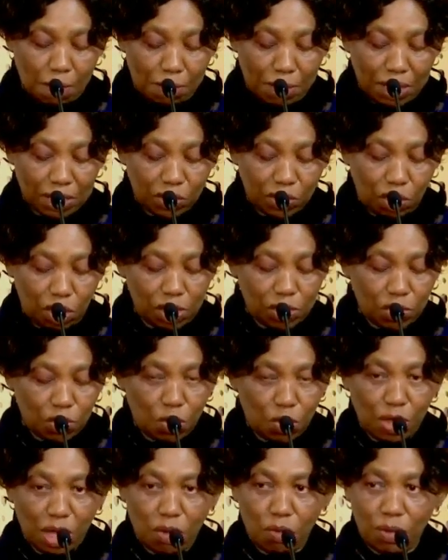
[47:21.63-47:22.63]
But
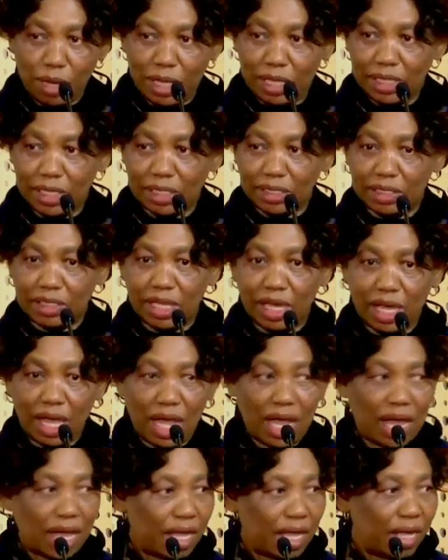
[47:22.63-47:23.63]
also we are aware that there
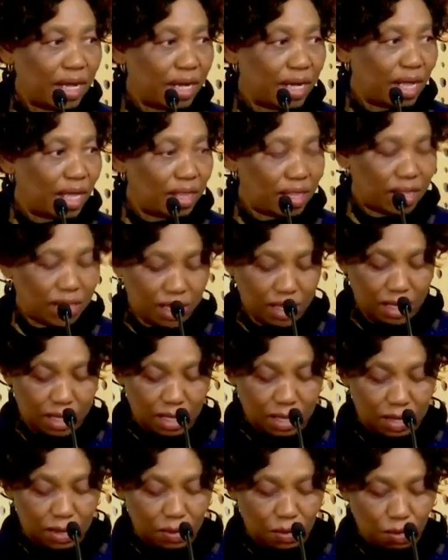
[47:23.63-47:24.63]
are areas
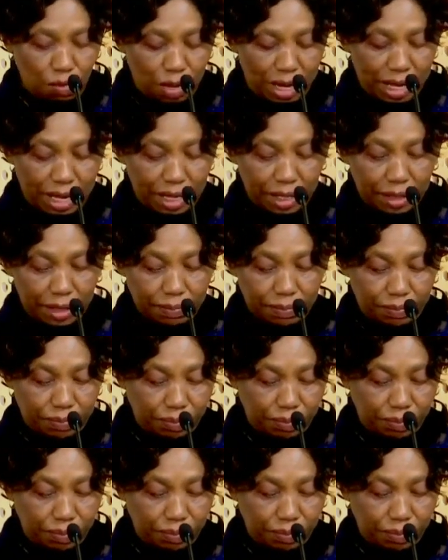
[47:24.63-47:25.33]
where